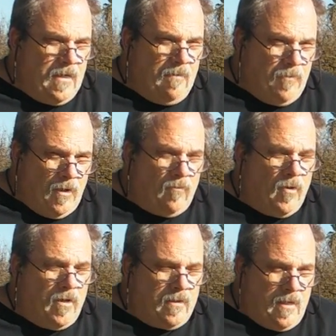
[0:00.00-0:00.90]
He built
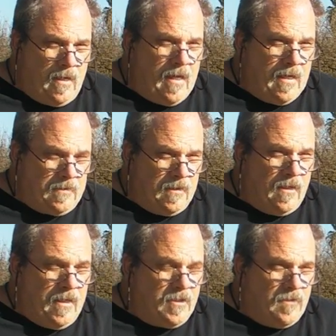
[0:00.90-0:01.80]
one kick-ass
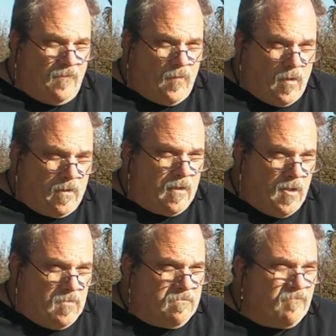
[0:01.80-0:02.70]
little engine for it
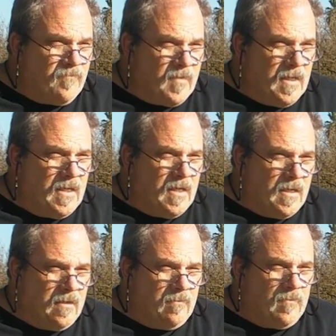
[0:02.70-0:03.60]
though,
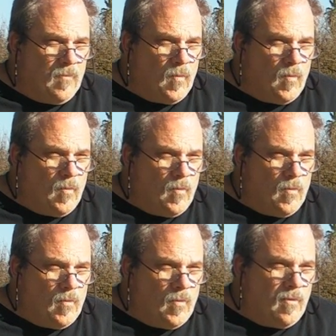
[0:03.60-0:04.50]
and
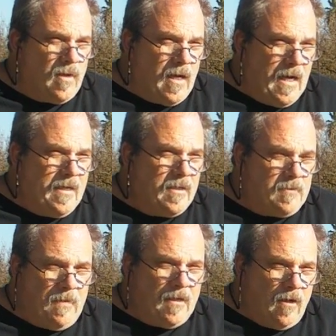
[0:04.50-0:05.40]
I didn't
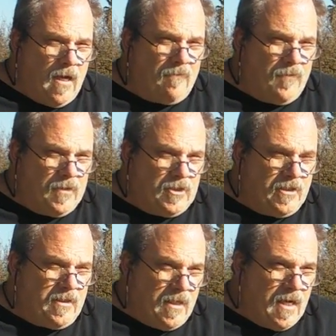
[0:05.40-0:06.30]
spend a lot for the
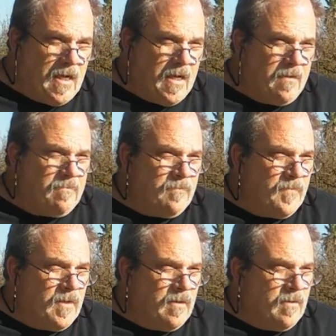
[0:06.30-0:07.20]
GTI,
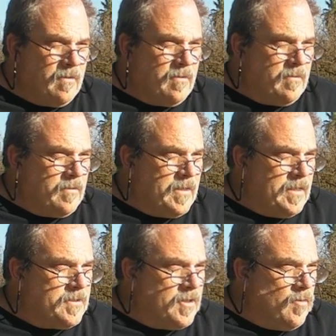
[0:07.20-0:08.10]

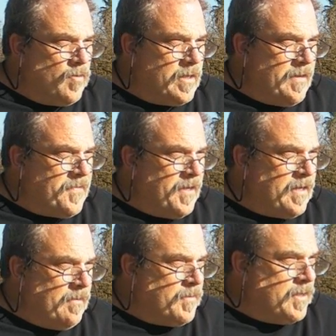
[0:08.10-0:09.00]
and so what I think
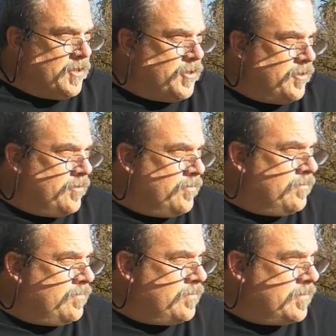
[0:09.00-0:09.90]
I'm going to do
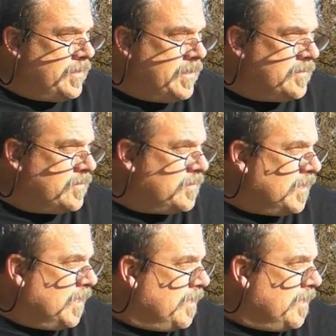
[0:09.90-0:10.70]
is